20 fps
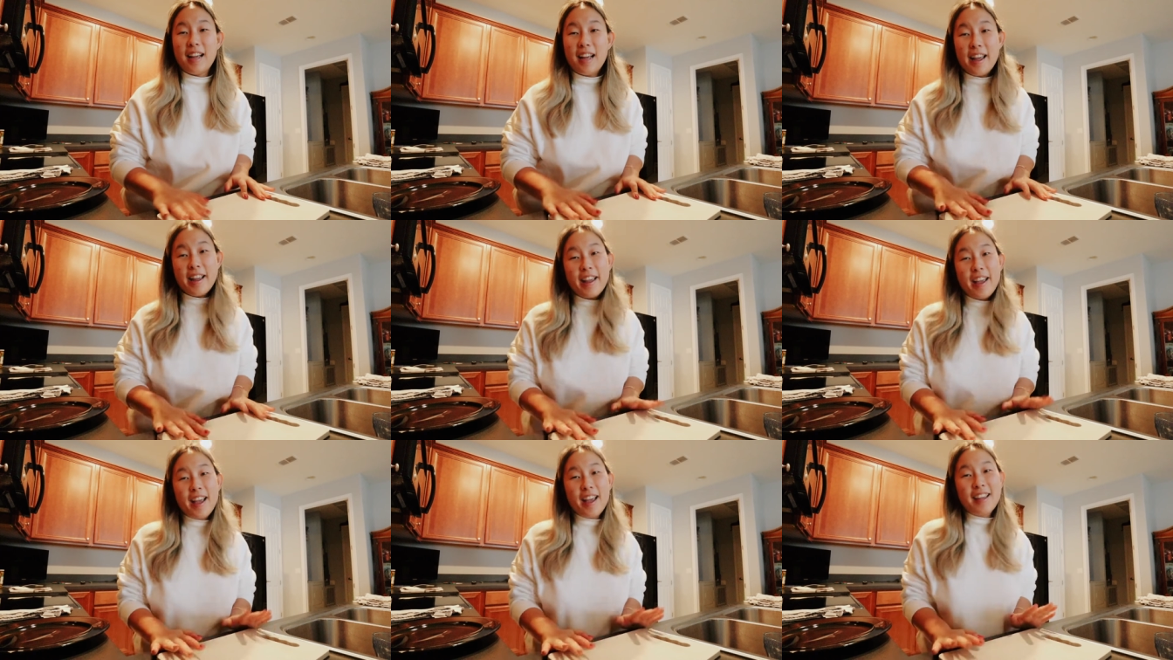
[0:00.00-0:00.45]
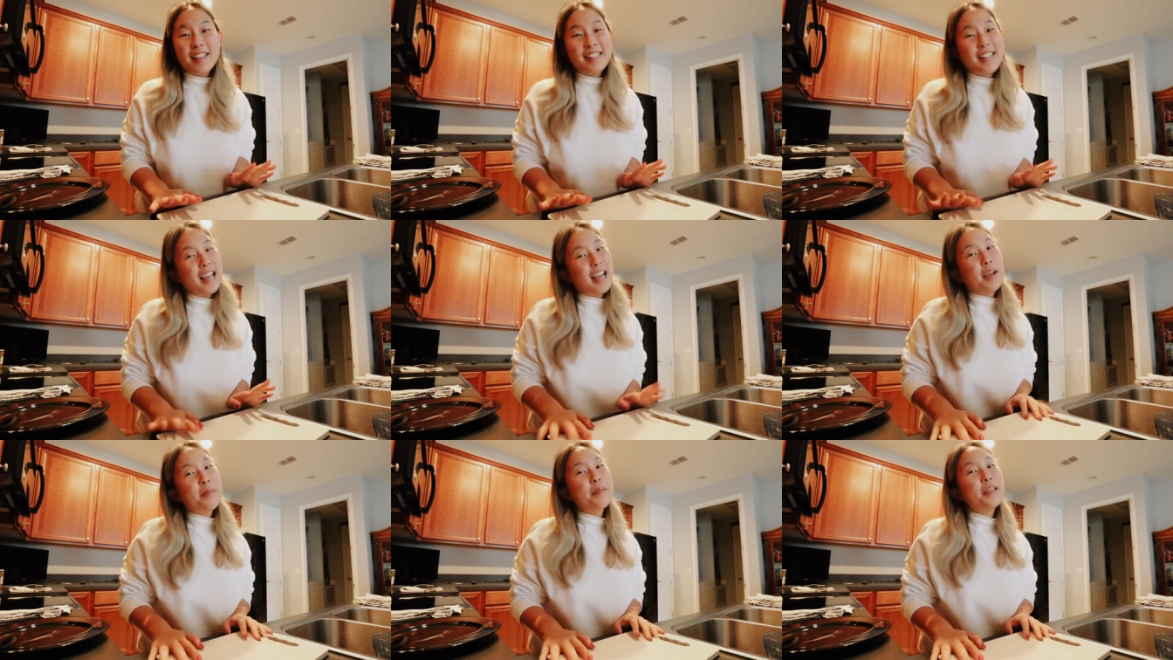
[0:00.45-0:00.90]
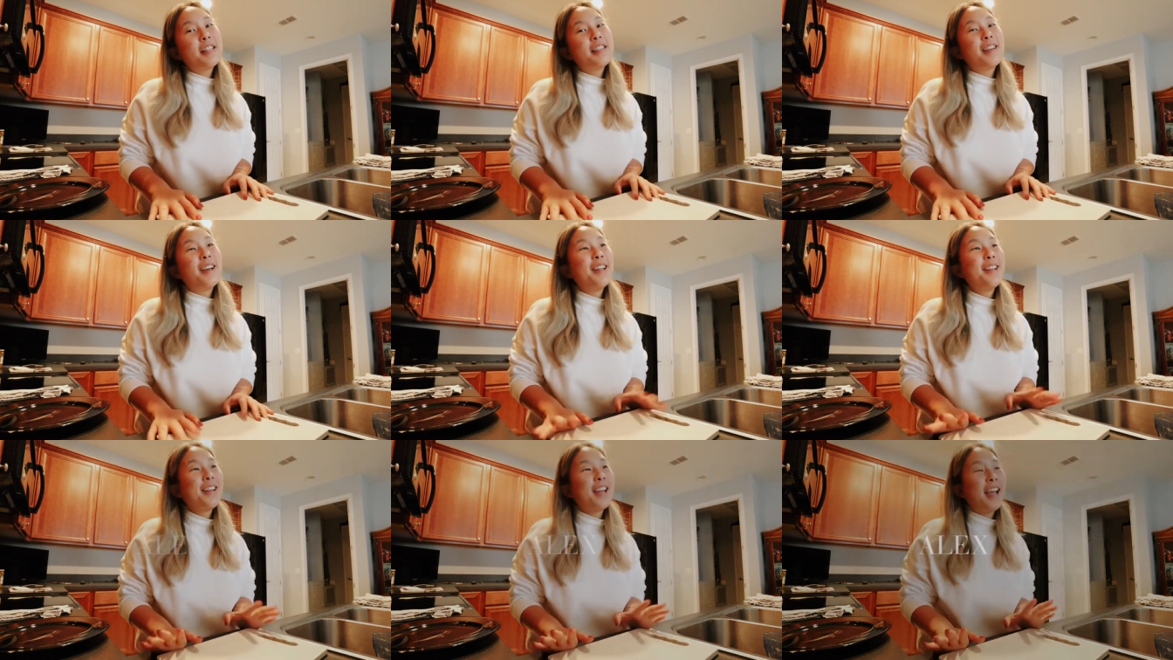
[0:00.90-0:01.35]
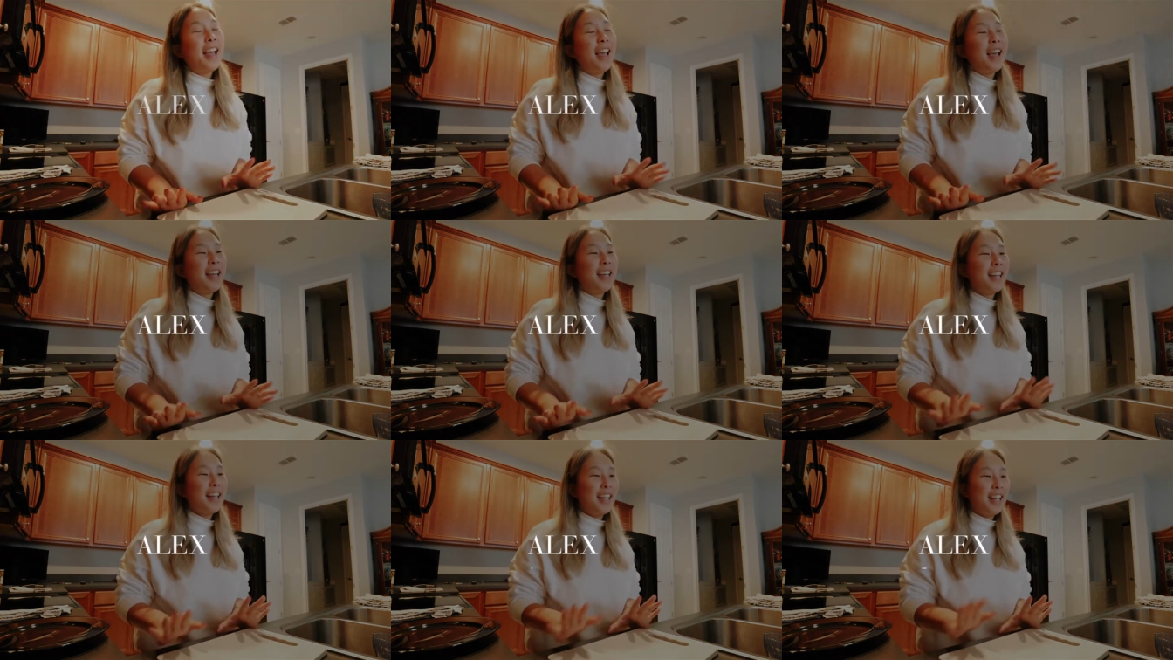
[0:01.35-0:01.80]
Hi guys, happy
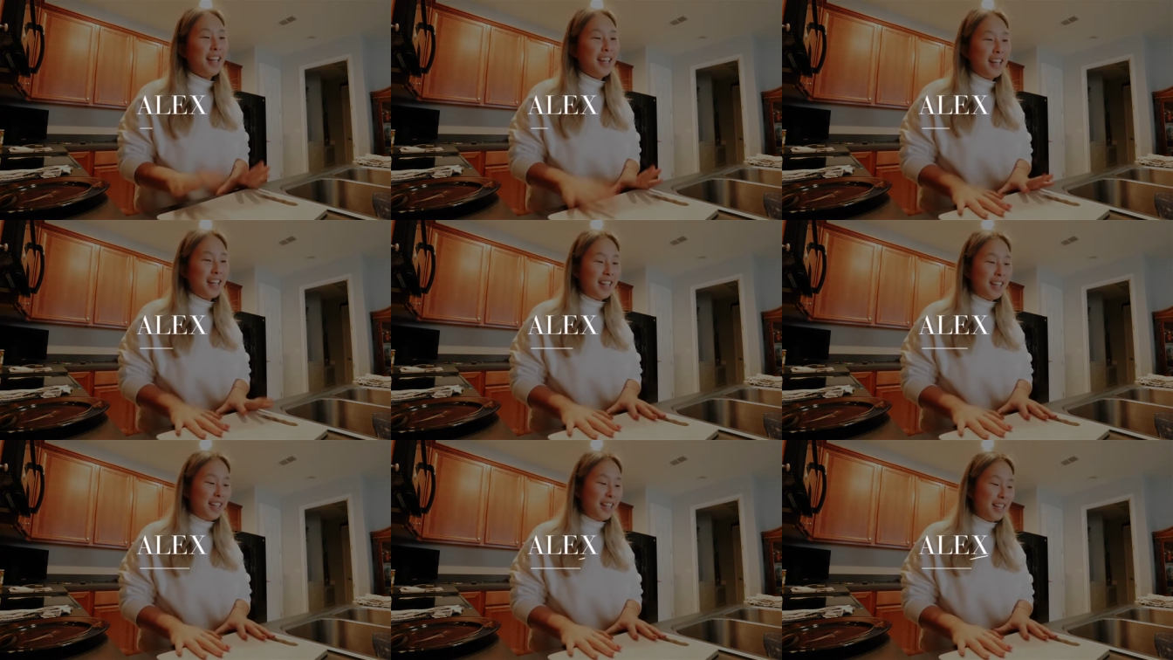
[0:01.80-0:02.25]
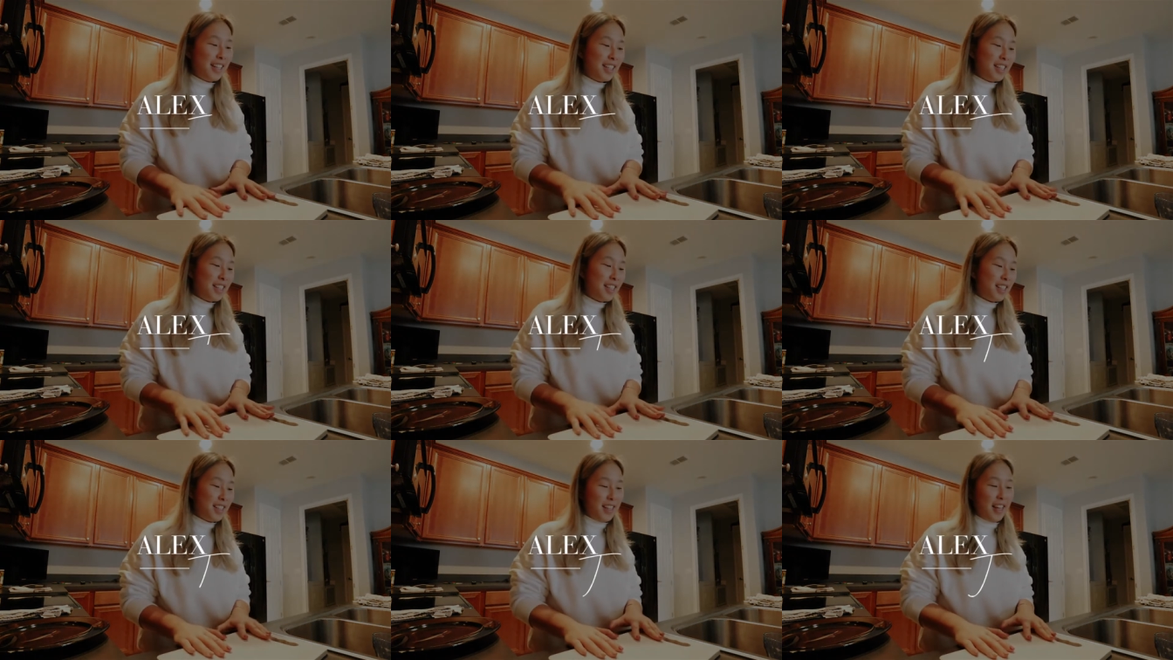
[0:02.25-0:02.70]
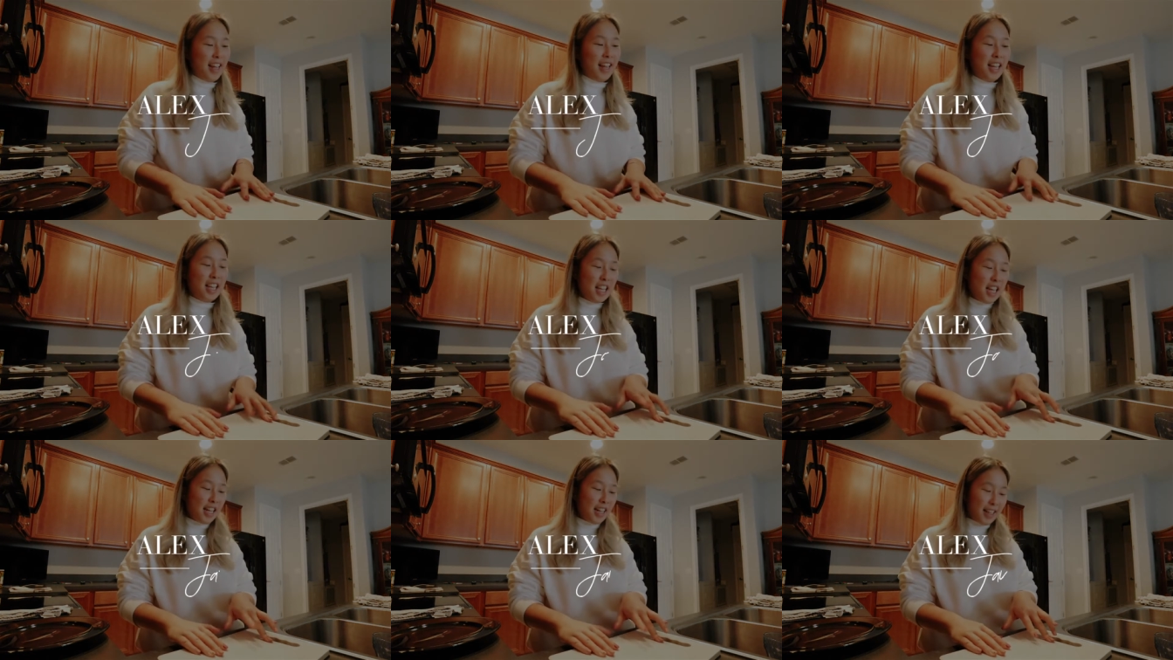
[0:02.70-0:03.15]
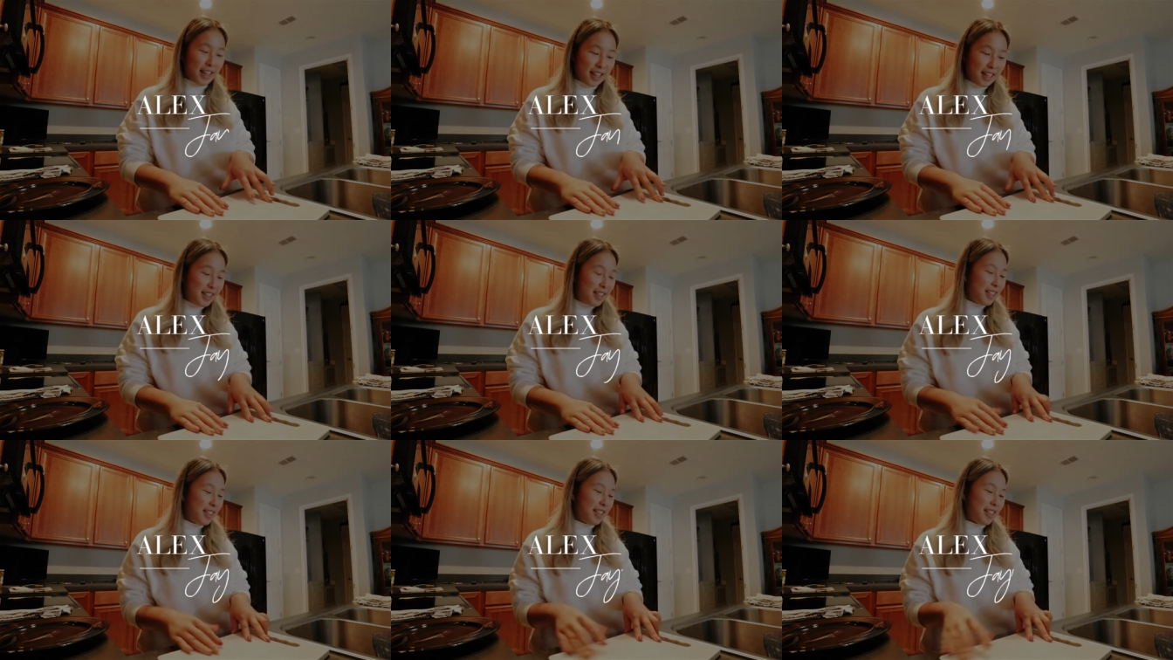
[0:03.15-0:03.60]
Sunday. It is a lazy